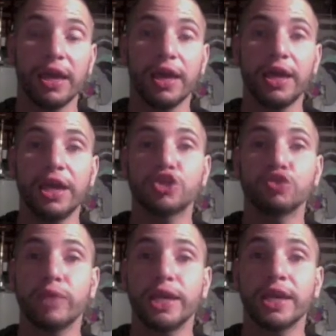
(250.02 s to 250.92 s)

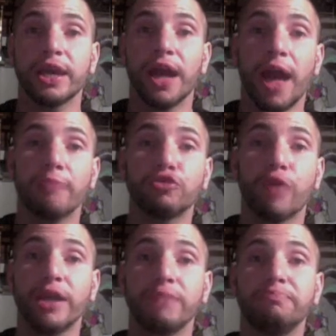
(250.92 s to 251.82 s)
each week, I'm
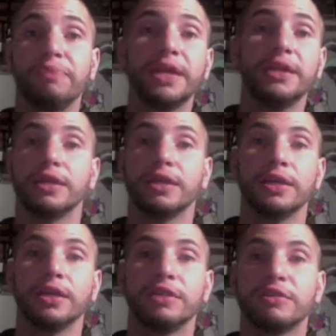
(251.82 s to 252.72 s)
trying to beat
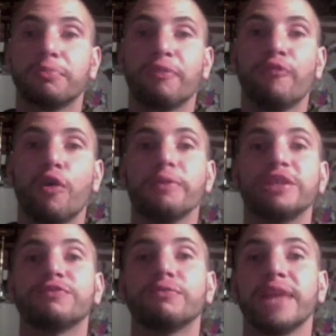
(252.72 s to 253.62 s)
the
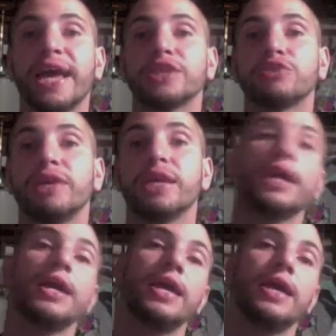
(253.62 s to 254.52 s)
performance from last
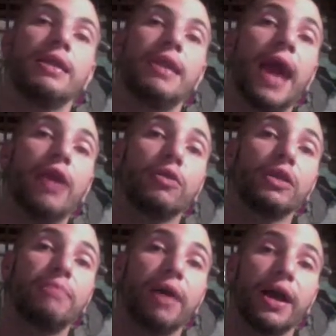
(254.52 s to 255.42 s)
week, not
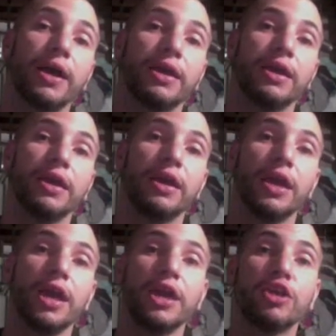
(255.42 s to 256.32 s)
only by
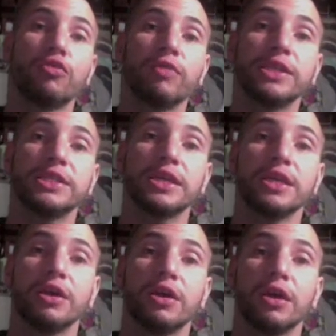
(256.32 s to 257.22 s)

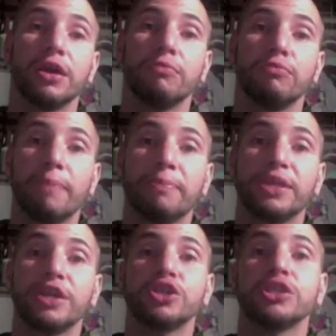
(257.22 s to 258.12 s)
increasing
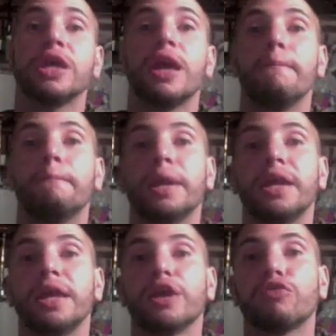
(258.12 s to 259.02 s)
repetitions, but
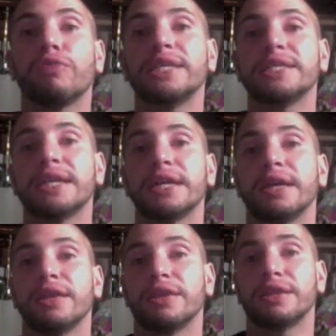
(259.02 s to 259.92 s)
increasing
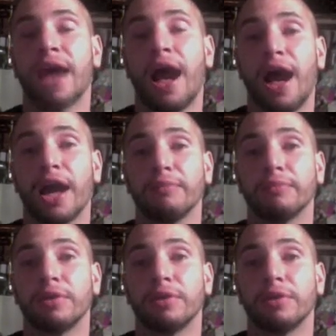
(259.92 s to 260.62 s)
the time